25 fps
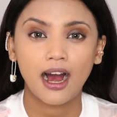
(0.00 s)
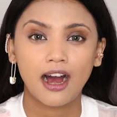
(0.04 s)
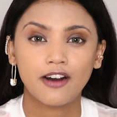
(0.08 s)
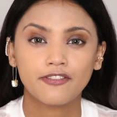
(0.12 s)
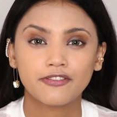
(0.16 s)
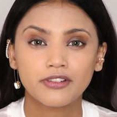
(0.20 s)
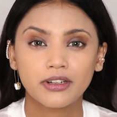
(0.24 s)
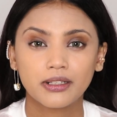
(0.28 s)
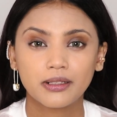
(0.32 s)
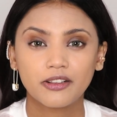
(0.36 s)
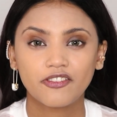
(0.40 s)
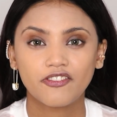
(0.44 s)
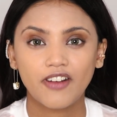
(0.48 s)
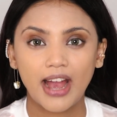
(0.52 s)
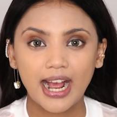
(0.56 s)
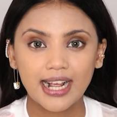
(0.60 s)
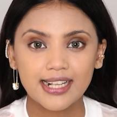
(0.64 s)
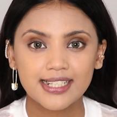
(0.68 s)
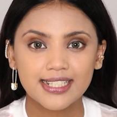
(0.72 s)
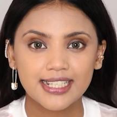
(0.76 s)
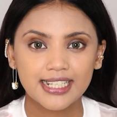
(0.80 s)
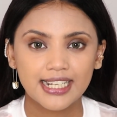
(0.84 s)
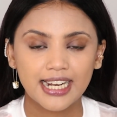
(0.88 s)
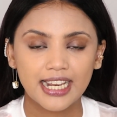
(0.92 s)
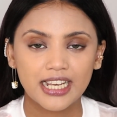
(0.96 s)
After the
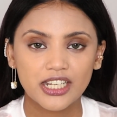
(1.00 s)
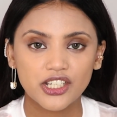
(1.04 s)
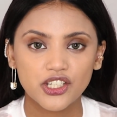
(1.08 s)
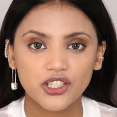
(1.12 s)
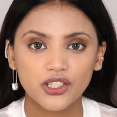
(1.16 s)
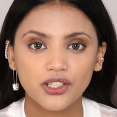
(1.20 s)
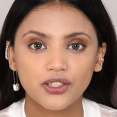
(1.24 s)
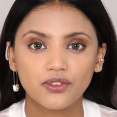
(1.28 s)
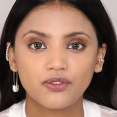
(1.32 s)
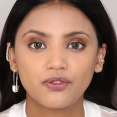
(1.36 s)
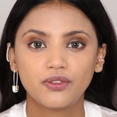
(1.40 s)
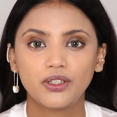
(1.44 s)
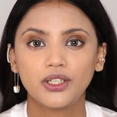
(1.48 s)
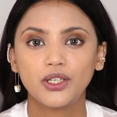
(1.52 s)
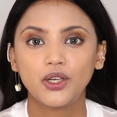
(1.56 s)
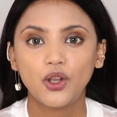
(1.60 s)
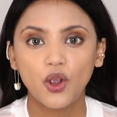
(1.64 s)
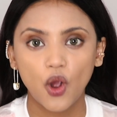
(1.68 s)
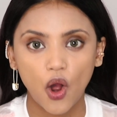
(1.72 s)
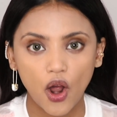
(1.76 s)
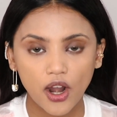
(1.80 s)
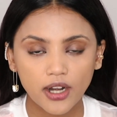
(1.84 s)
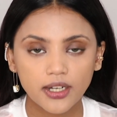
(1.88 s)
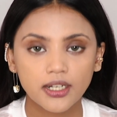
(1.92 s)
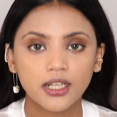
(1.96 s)
vaccination, we
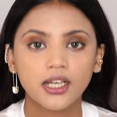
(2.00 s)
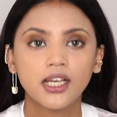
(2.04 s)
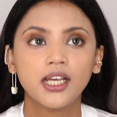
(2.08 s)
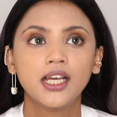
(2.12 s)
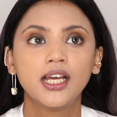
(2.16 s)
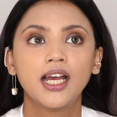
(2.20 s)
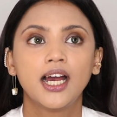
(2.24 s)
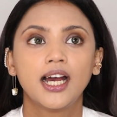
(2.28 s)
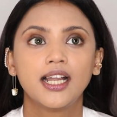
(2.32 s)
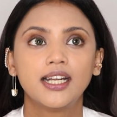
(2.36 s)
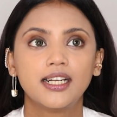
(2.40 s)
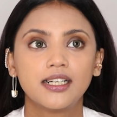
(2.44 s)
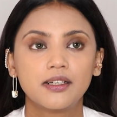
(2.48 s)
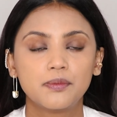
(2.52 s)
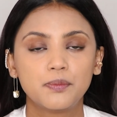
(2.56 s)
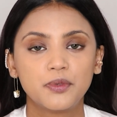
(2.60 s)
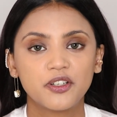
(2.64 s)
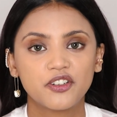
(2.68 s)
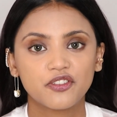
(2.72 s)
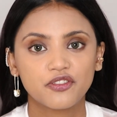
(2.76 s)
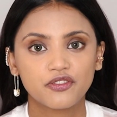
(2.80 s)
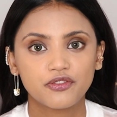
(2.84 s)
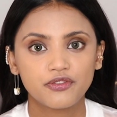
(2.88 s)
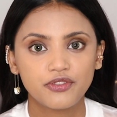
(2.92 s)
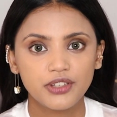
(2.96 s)
got a little bit
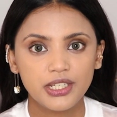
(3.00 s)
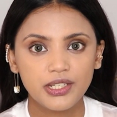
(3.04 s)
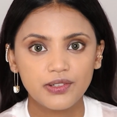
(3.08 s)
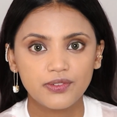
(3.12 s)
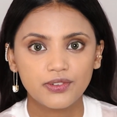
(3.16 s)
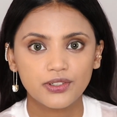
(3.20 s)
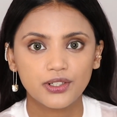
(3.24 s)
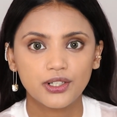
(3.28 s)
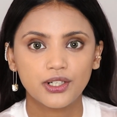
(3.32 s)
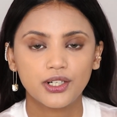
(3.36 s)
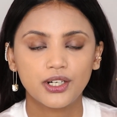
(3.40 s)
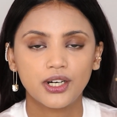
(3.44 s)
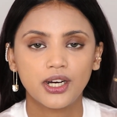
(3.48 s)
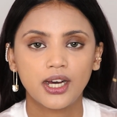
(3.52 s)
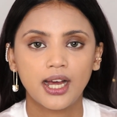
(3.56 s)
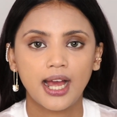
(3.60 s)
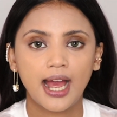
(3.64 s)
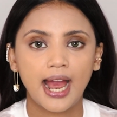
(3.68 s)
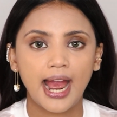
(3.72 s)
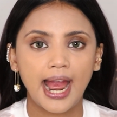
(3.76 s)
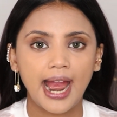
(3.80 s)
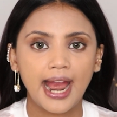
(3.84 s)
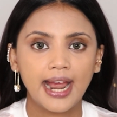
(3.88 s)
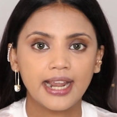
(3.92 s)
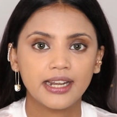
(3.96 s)
of fever
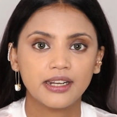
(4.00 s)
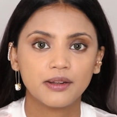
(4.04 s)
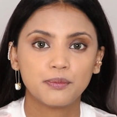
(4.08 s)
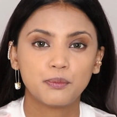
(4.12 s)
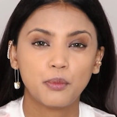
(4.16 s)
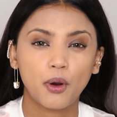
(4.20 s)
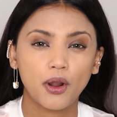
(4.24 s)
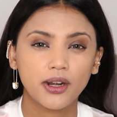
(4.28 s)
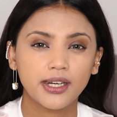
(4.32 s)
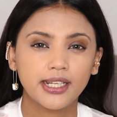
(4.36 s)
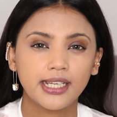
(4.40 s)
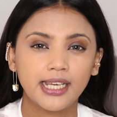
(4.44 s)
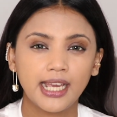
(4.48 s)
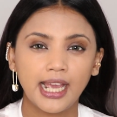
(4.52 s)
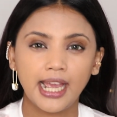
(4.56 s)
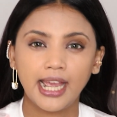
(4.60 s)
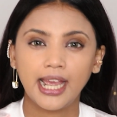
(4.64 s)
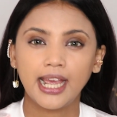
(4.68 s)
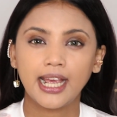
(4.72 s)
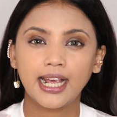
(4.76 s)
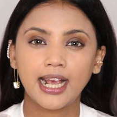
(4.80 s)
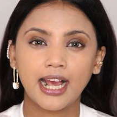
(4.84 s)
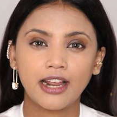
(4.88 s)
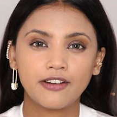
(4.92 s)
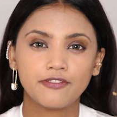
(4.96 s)
and body
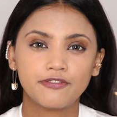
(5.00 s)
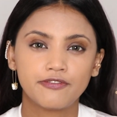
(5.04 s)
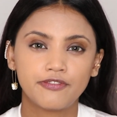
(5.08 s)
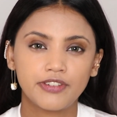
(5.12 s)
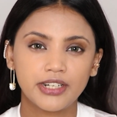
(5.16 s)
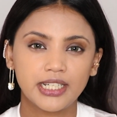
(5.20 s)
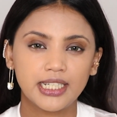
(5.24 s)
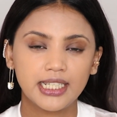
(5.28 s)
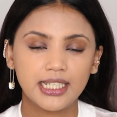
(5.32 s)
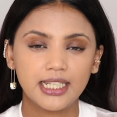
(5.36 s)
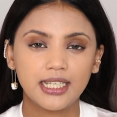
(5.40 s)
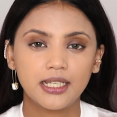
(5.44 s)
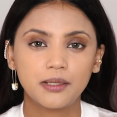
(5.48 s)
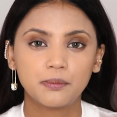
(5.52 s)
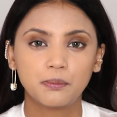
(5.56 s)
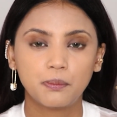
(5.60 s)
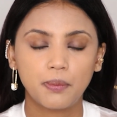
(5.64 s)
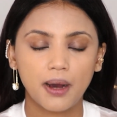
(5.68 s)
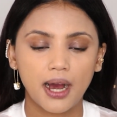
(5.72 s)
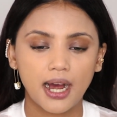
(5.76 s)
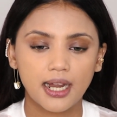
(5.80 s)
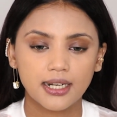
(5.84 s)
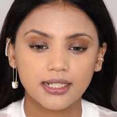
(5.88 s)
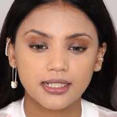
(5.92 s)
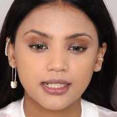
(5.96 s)
ache and fatigue,
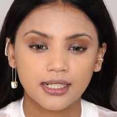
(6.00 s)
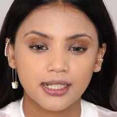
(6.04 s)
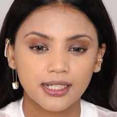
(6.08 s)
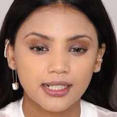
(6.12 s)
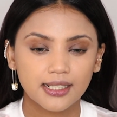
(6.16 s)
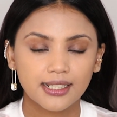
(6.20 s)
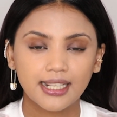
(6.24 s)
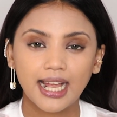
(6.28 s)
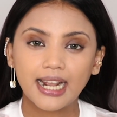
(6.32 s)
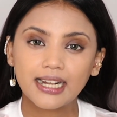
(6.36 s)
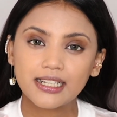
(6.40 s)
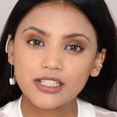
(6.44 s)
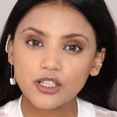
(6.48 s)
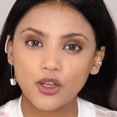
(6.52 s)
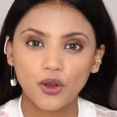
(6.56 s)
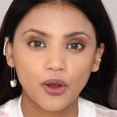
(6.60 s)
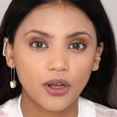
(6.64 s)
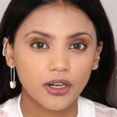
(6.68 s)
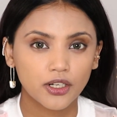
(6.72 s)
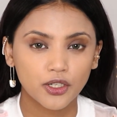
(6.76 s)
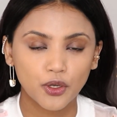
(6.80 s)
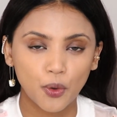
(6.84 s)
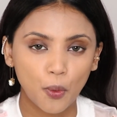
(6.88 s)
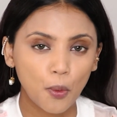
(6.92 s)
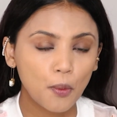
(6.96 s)
but that's all
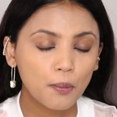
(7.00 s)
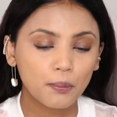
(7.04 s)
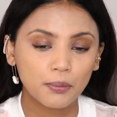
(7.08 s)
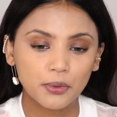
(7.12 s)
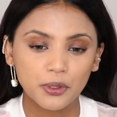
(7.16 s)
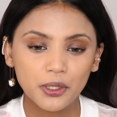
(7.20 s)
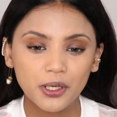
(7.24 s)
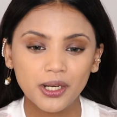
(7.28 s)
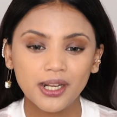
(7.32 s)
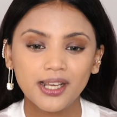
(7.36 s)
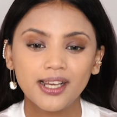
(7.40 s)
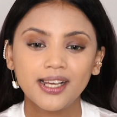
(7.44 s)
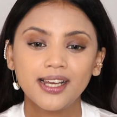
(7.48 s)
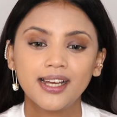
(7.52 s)
normal.